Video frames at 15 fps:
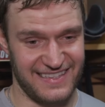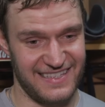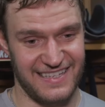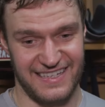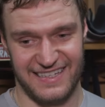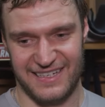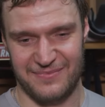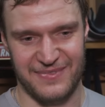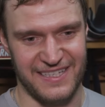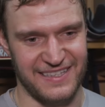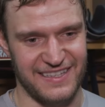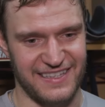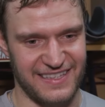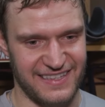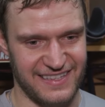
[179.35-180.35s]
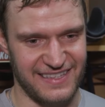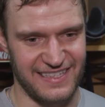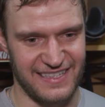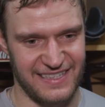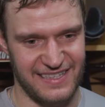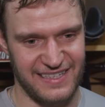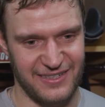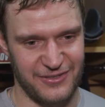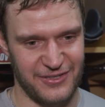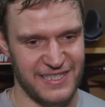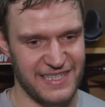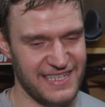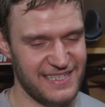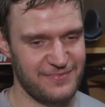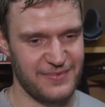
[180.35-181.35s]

Yeah, I mean, that was a nice